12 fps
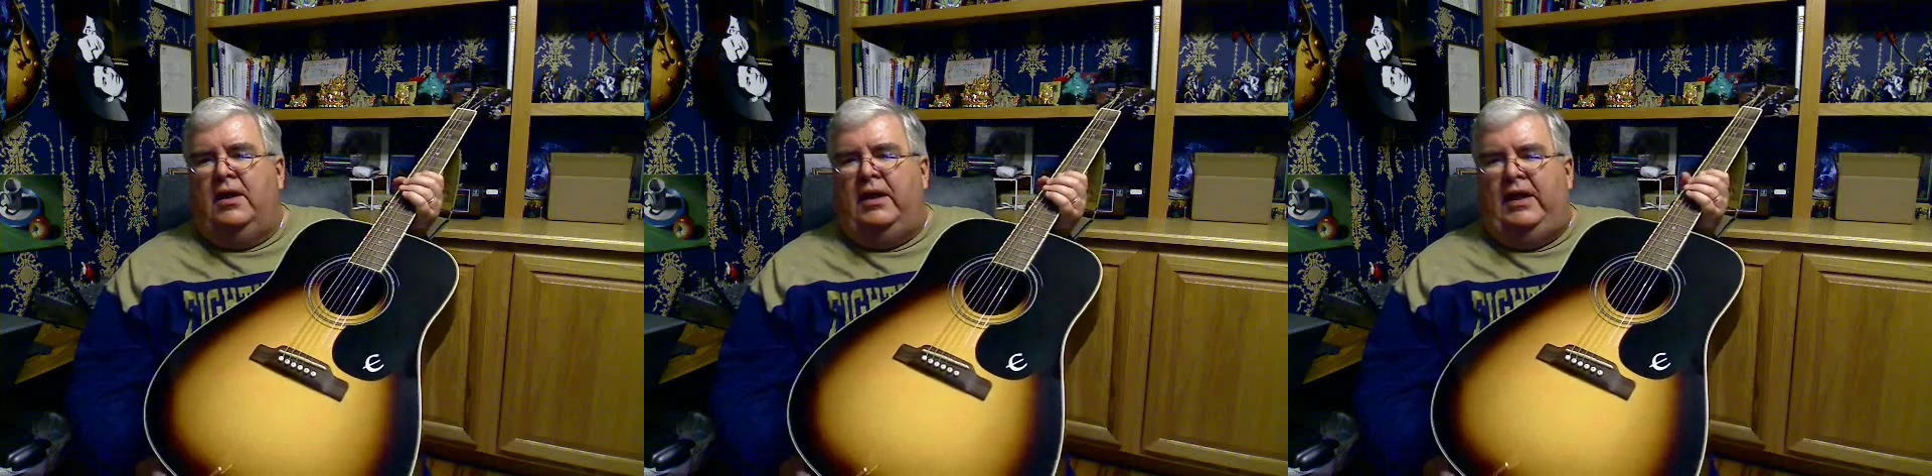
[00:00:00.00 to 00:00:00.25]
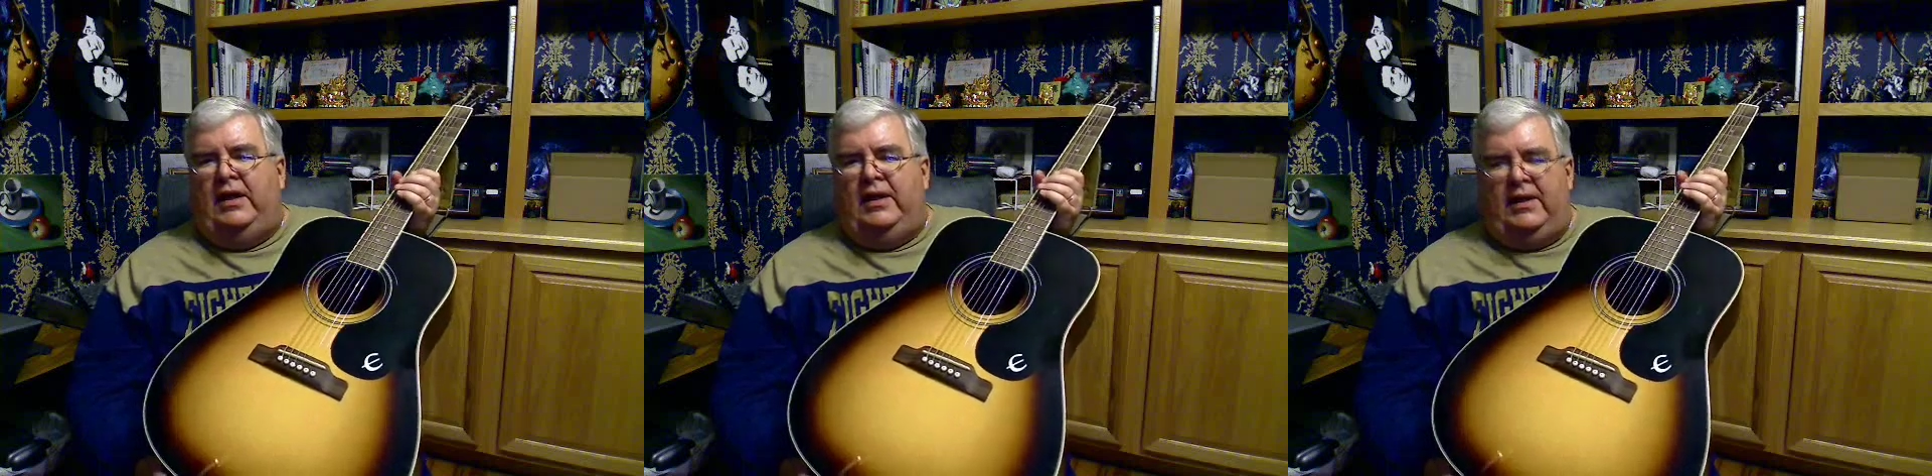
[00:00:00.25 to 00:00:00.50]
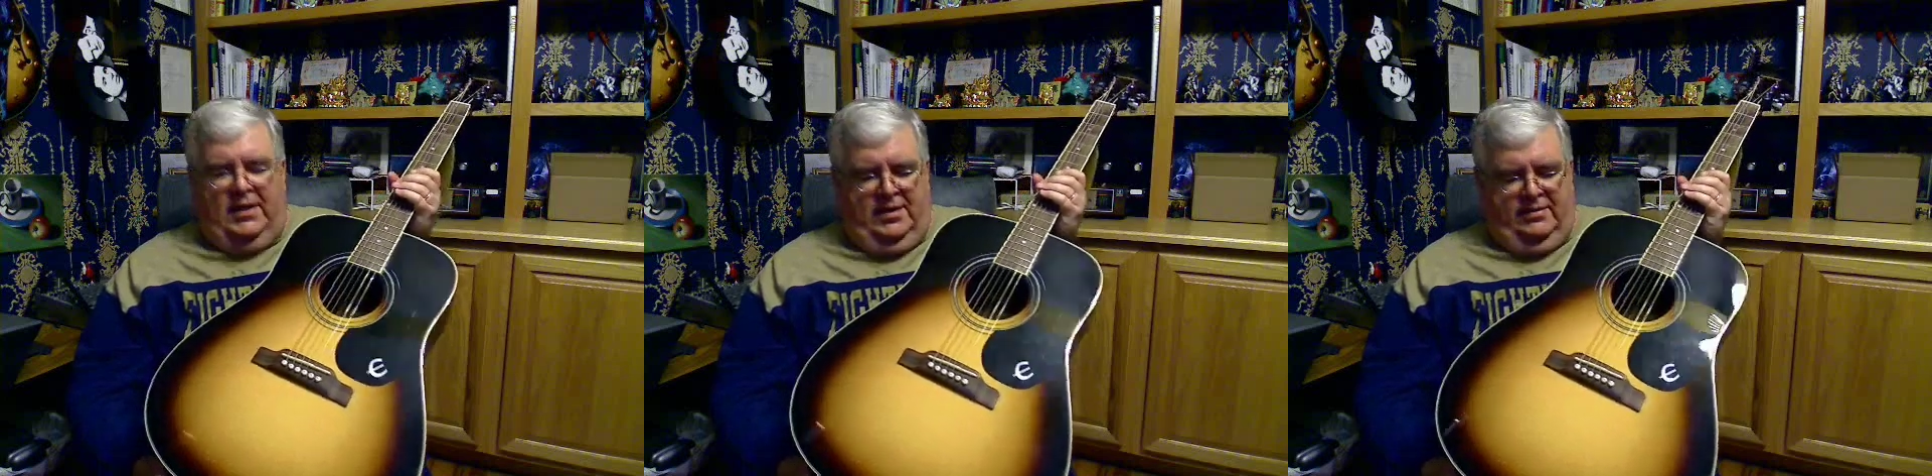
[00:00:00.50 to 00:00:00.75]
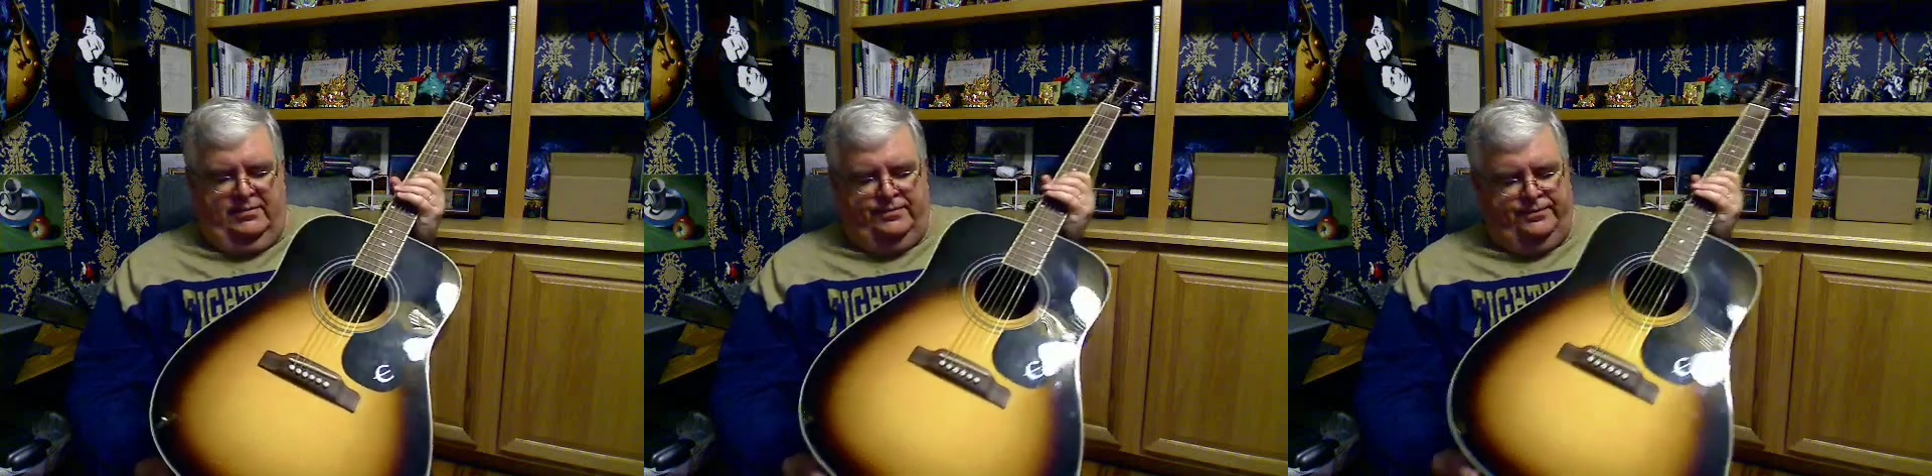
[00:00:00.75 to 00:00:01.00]
And then
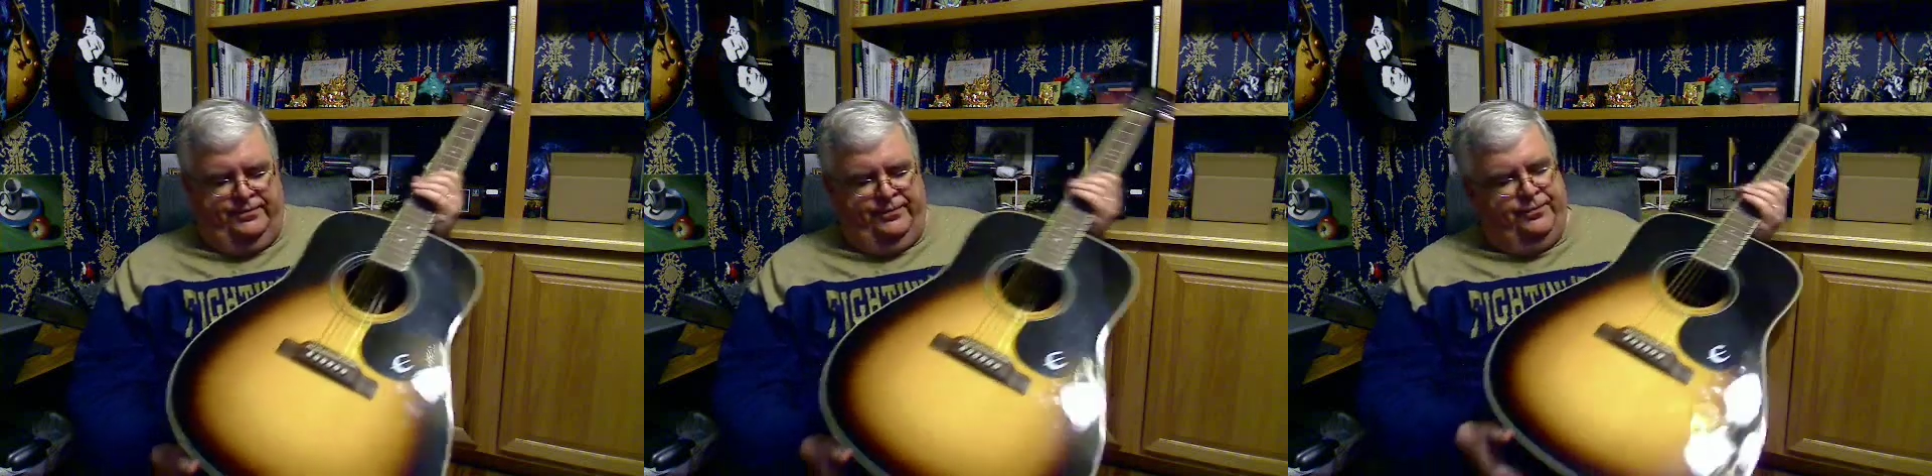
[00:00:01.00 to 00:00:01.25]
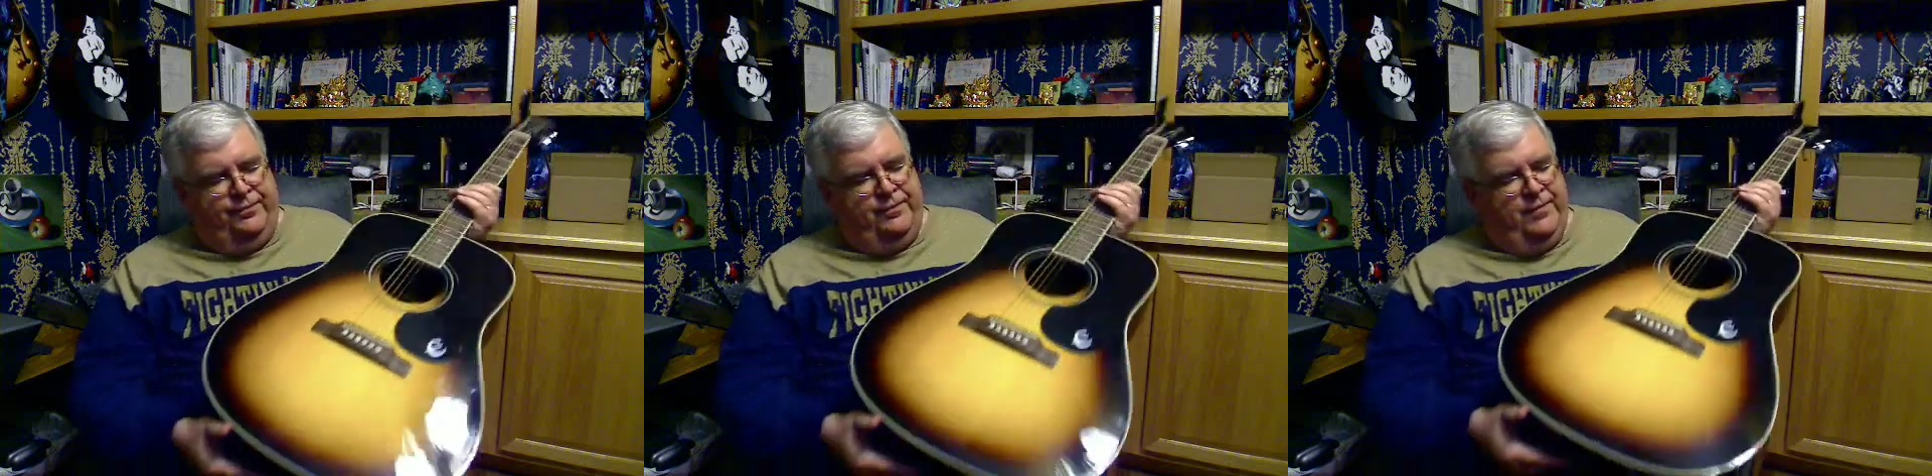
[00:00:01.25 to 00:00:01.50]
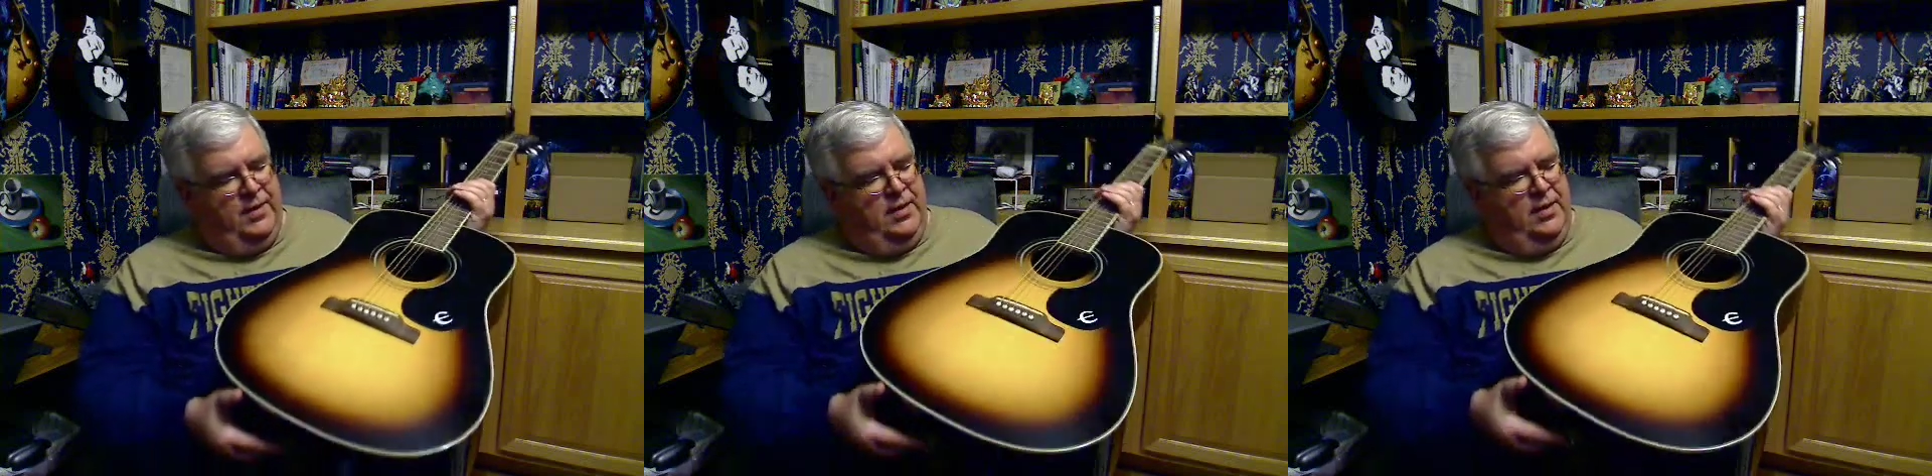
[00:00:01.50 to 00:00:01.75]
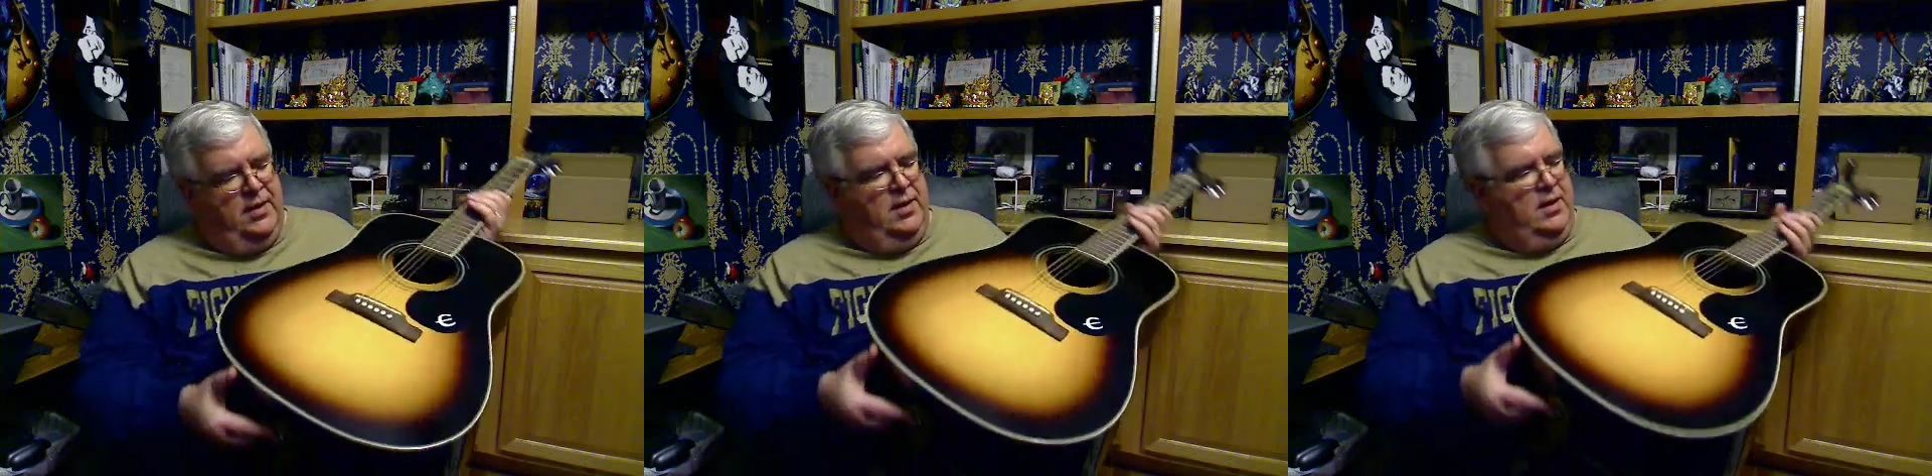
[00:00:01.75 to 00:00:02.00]

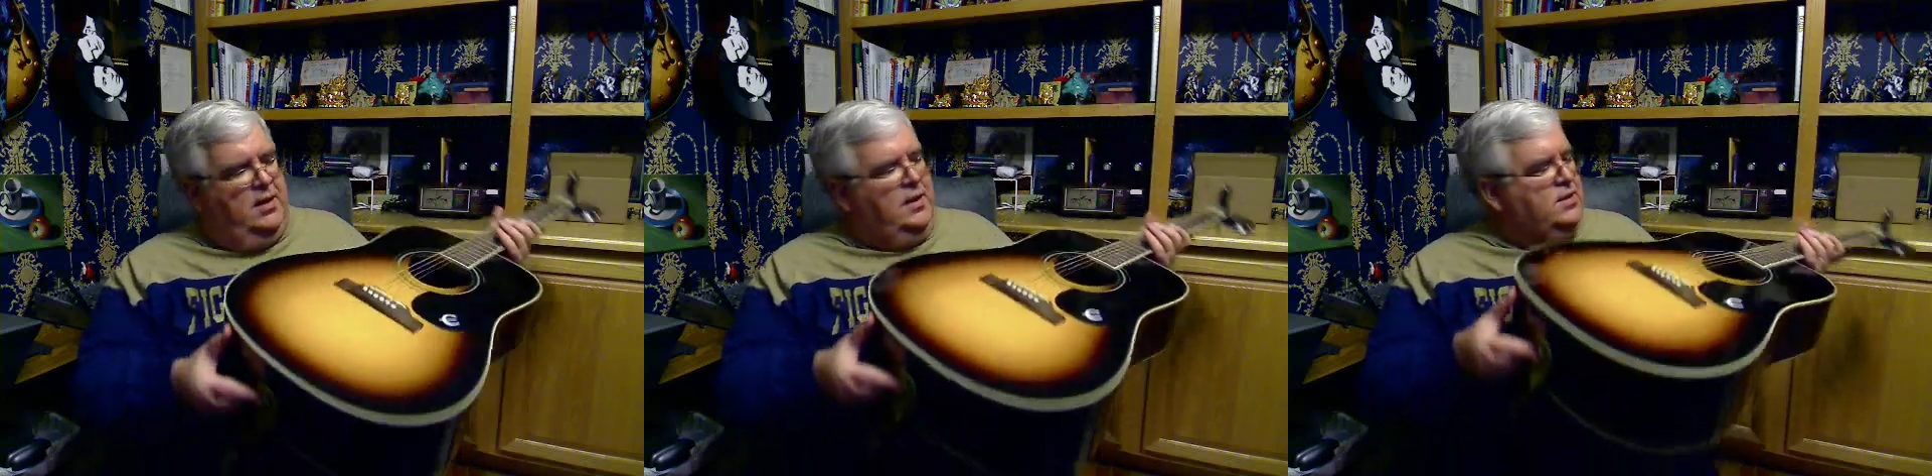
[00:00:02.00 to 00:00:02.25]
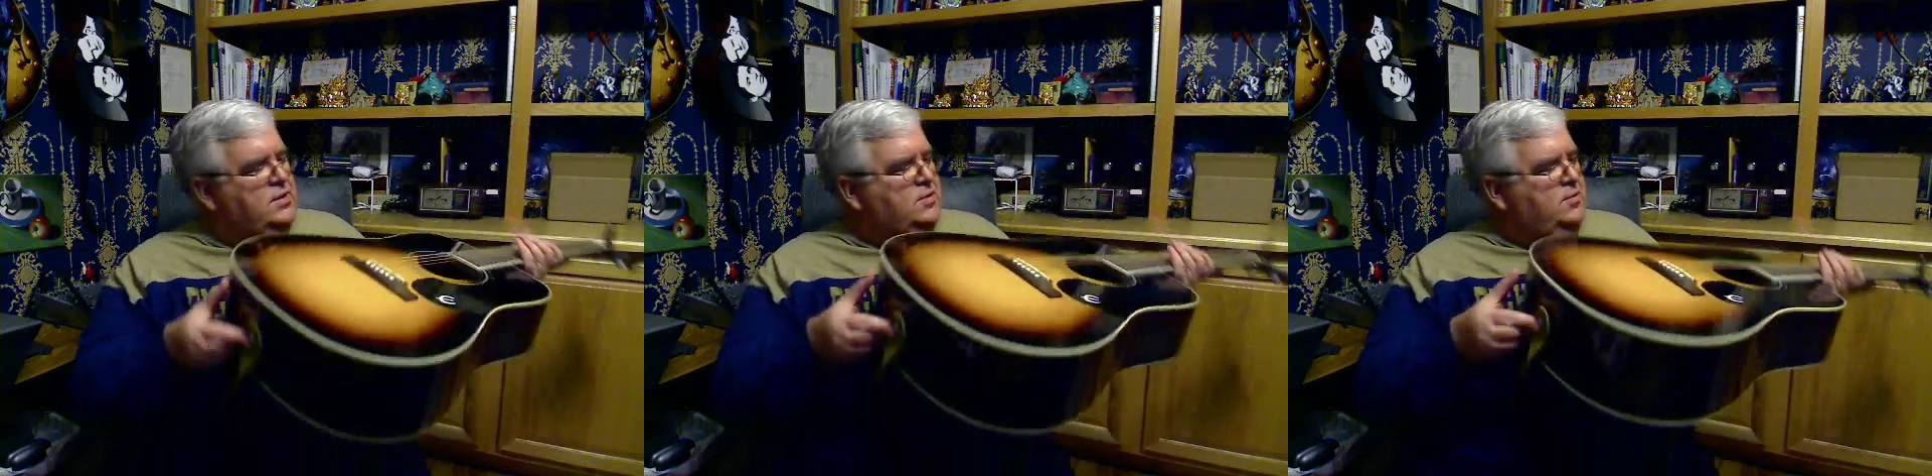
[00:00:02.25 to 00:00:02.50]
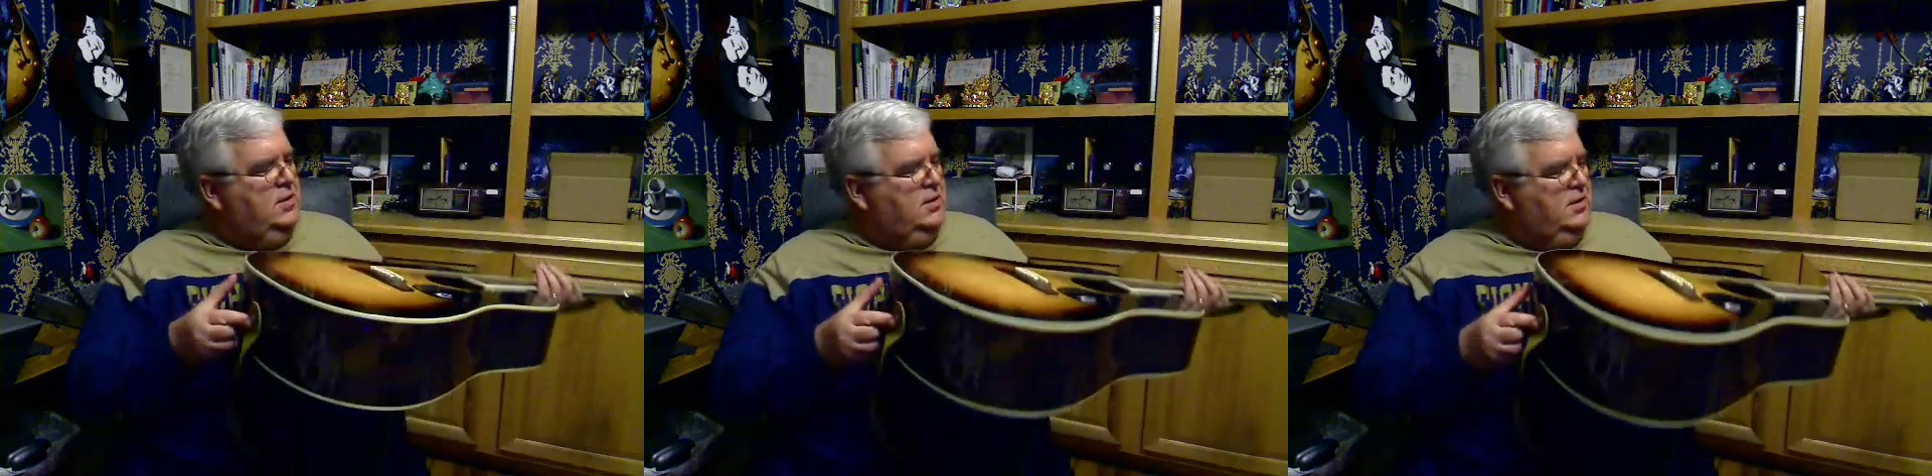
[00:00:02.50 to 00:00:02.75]
you also want to,